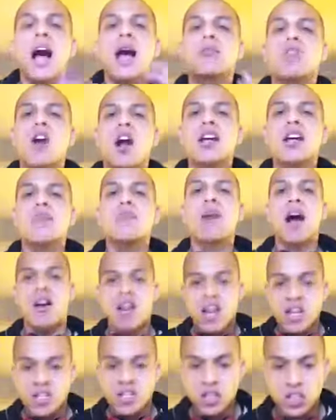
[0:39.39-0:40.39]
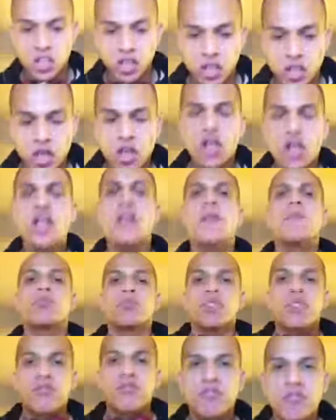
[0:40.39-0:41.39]
I'm talking about just a good
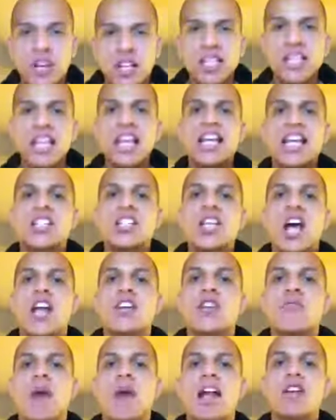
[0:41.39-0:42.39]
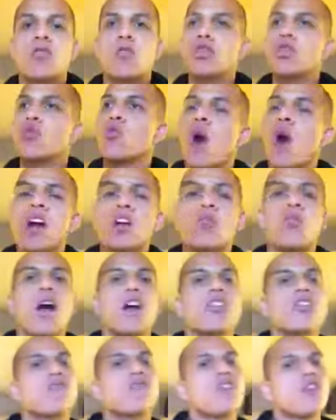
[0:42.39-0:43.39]
feeling inside your body. When you walk
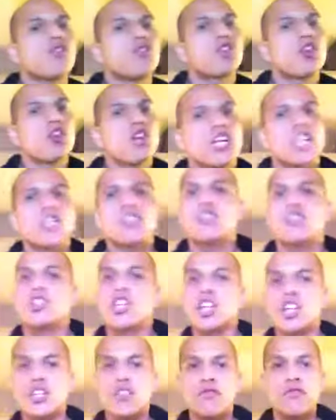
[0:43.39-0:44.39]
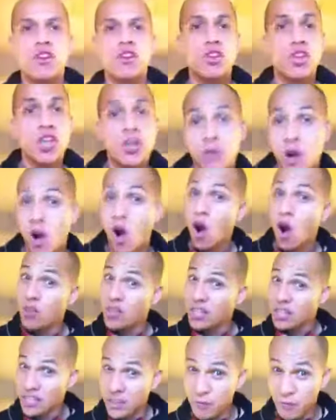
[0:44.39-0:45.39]
around, you feel good in your jeans, you feel good with all
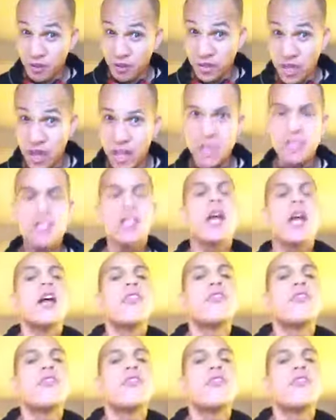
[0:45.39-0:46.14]
these different things.